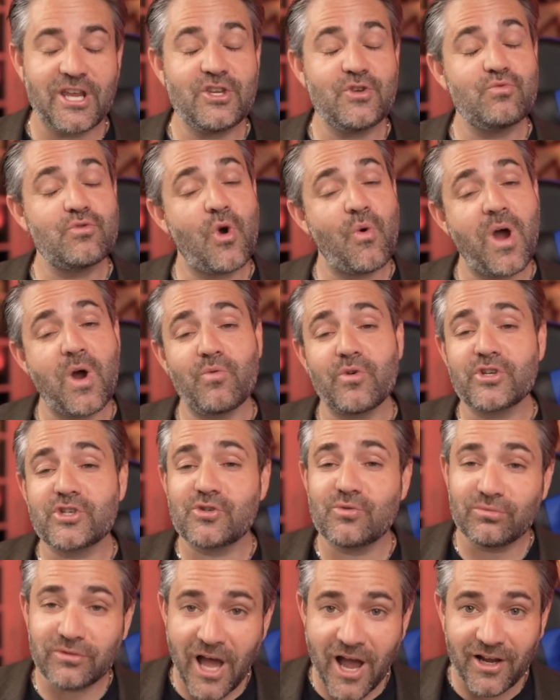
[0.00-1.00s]
you know I wish
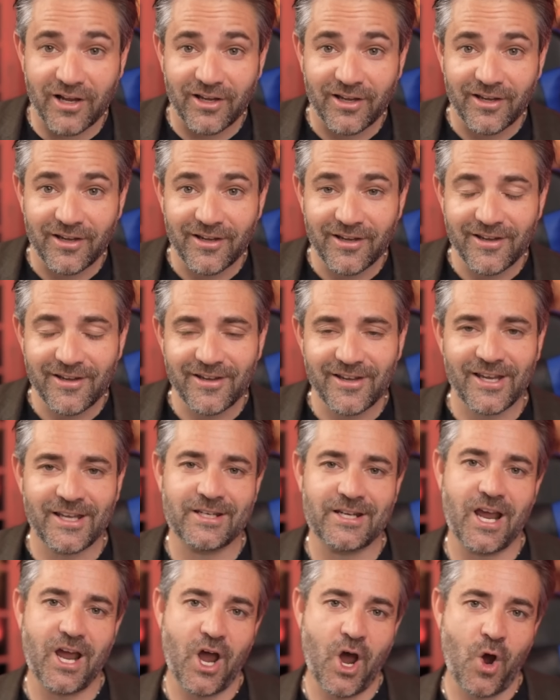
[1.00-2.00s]
you luck,
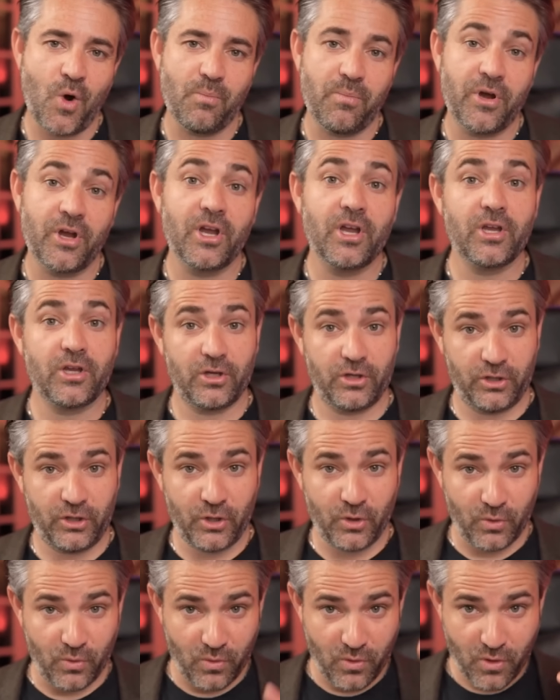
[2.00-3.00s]
and I hope
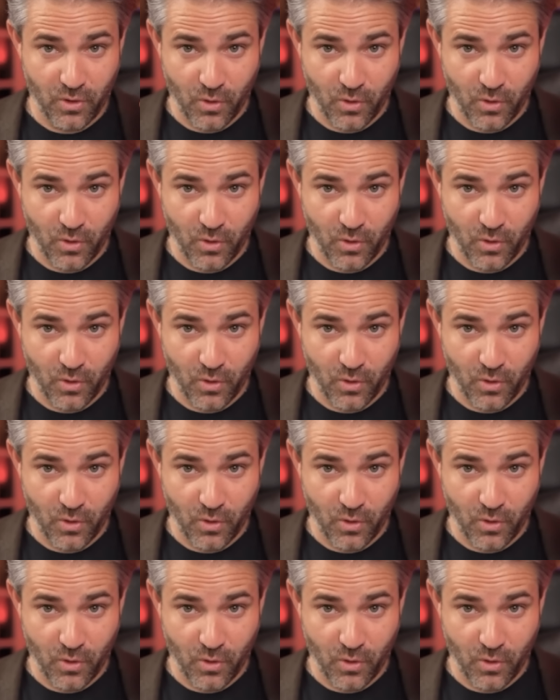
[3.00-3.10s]
you